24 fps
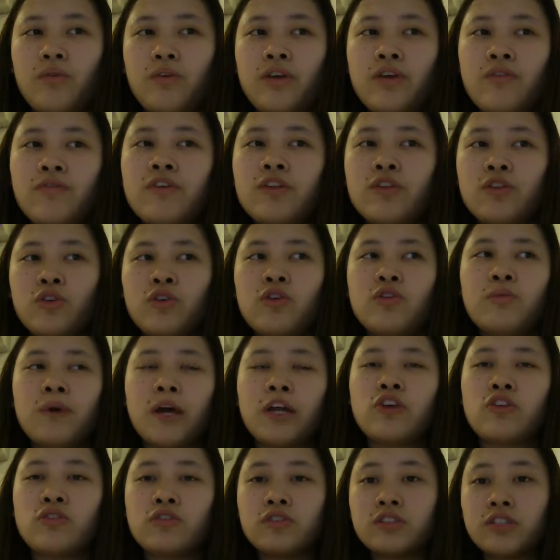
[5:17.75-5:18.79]
even though
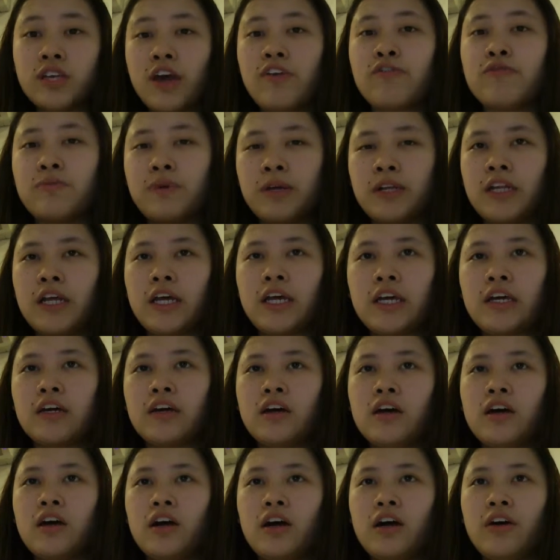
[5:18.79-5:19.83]
McDonald's have been like
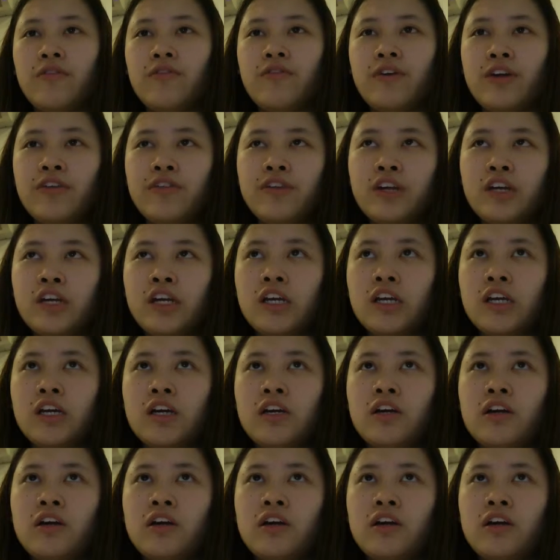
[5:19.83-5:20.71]
very